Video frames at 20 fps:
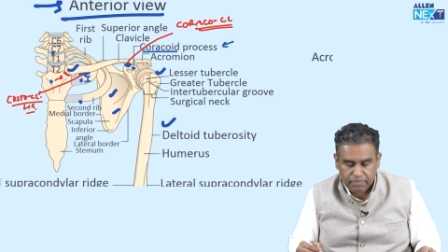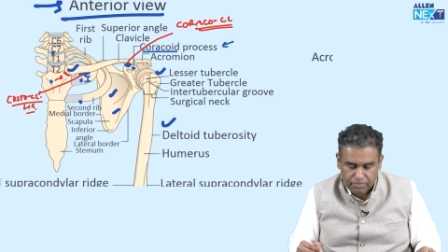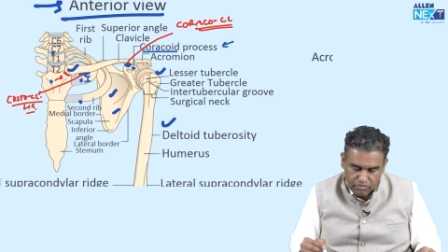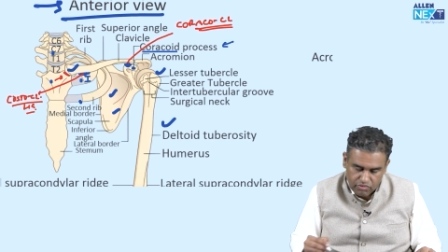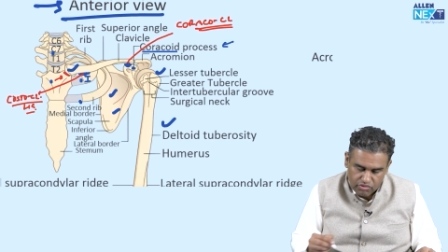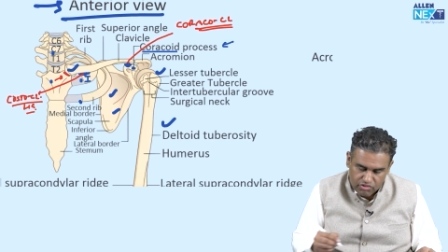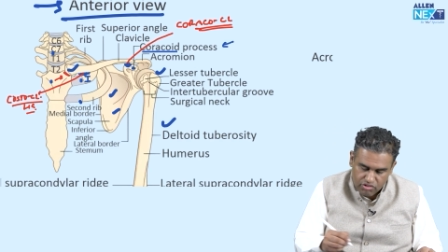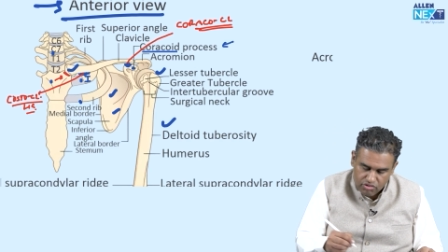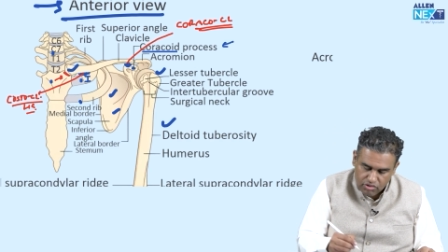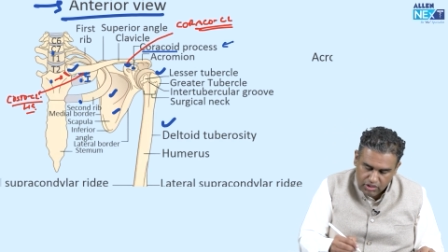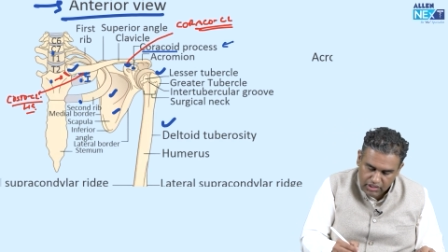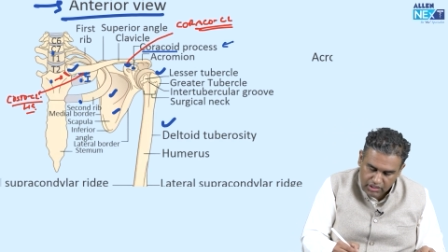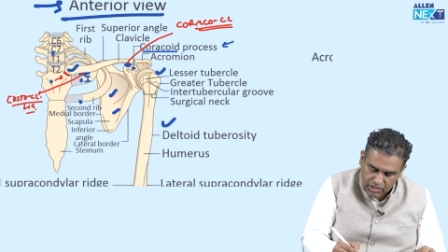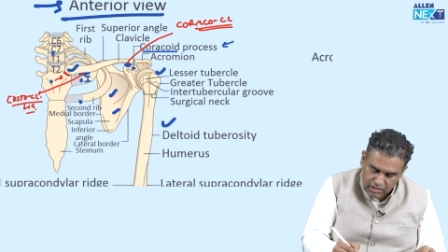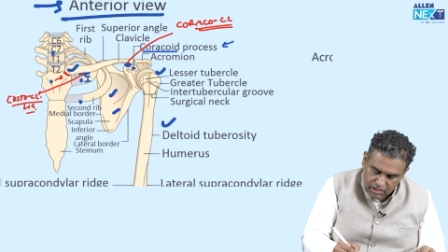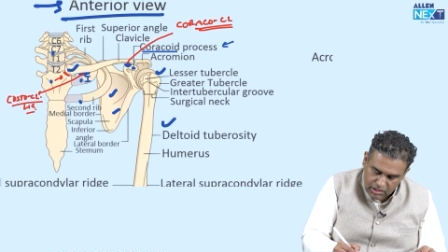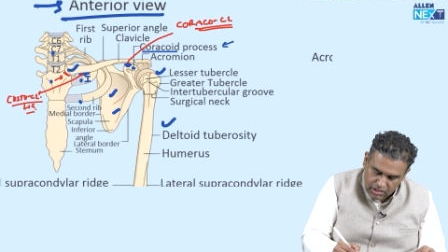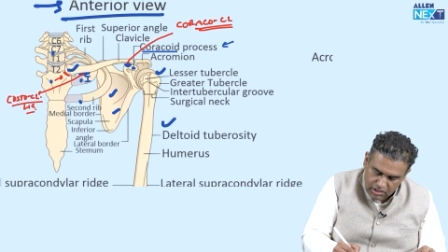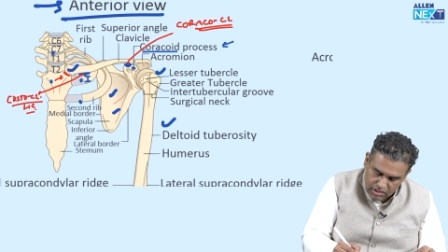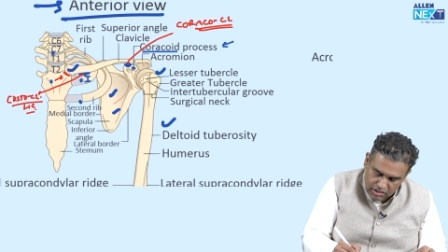Which joint?
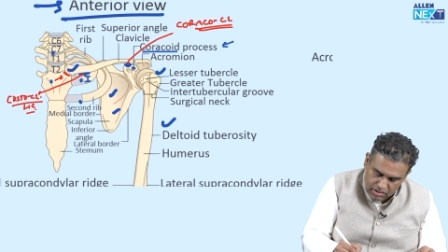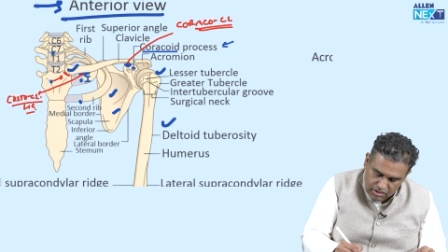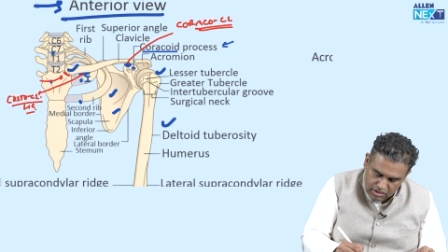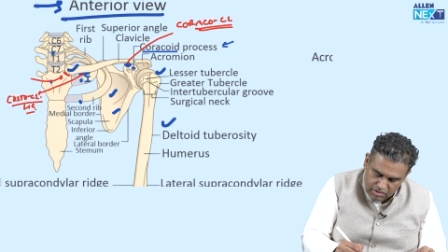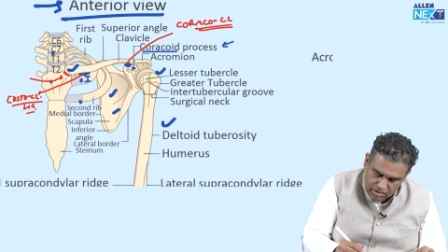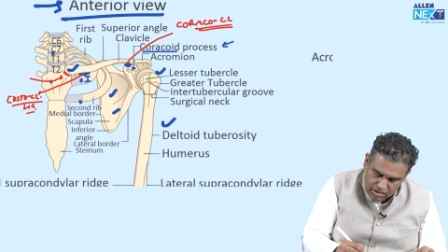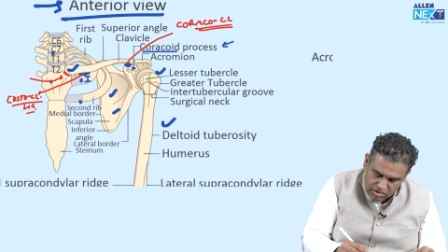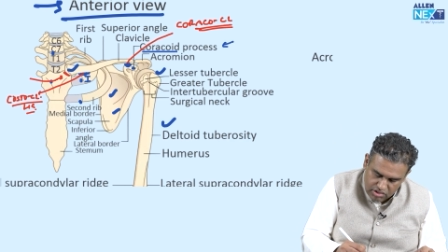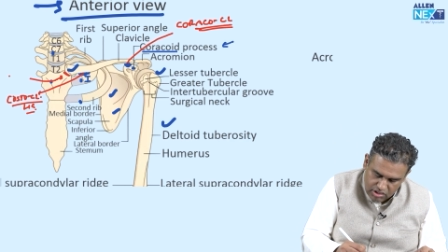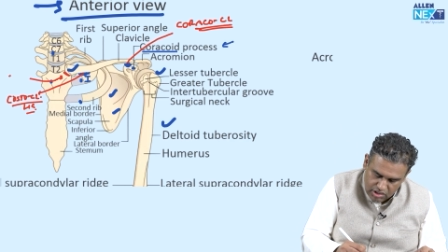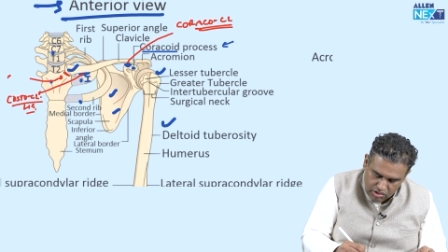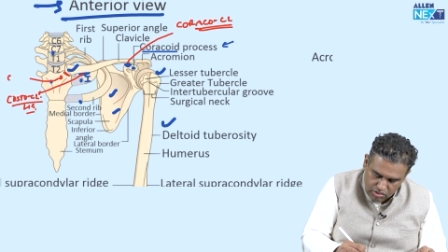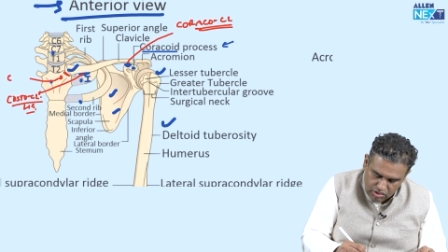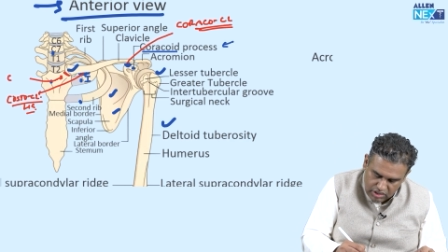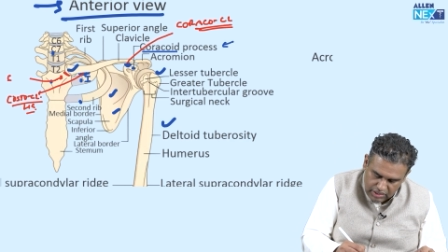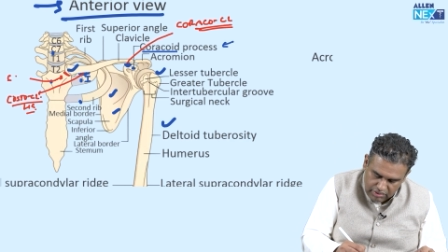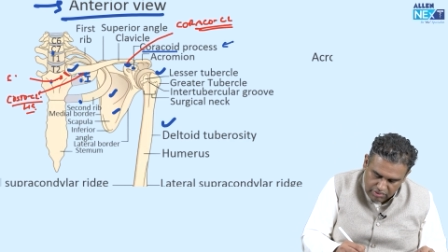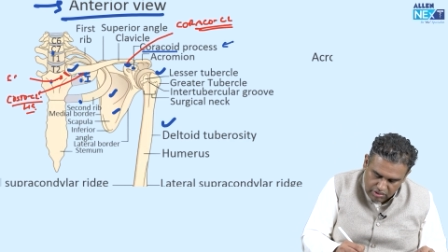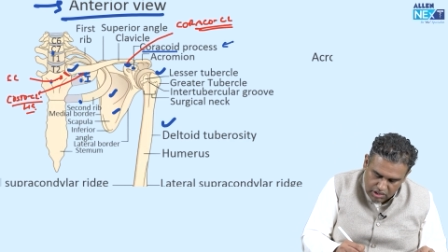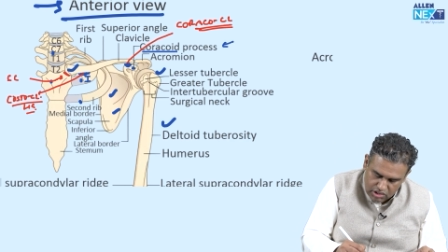This is a
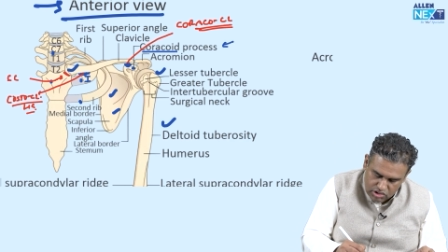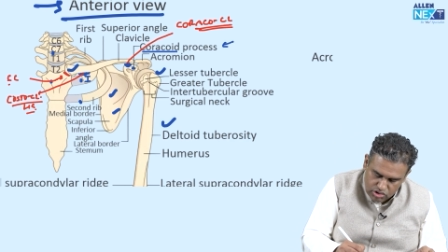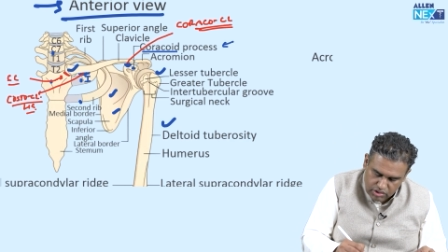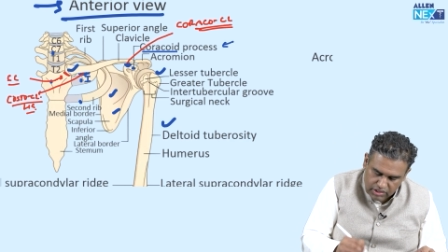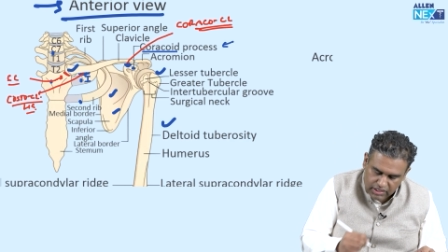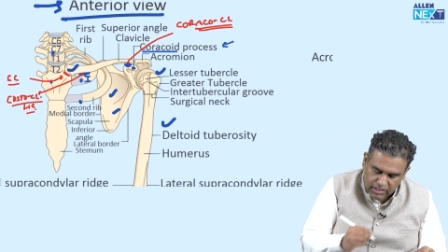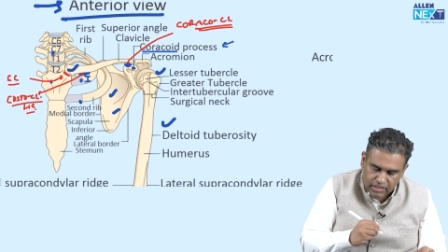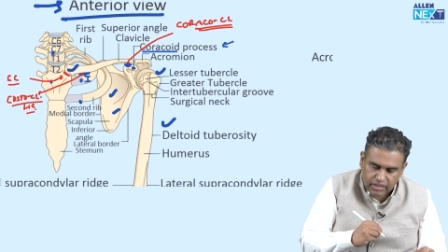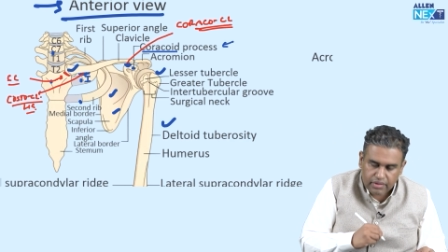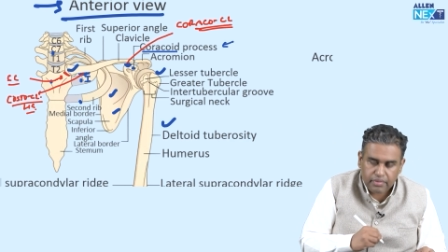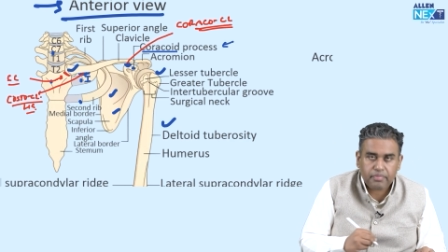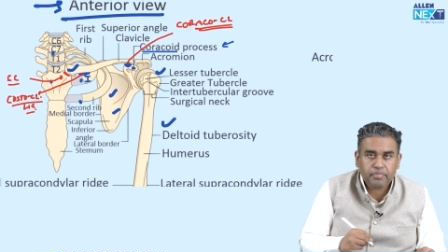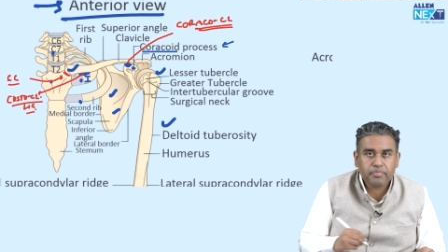sternoclavicular joint.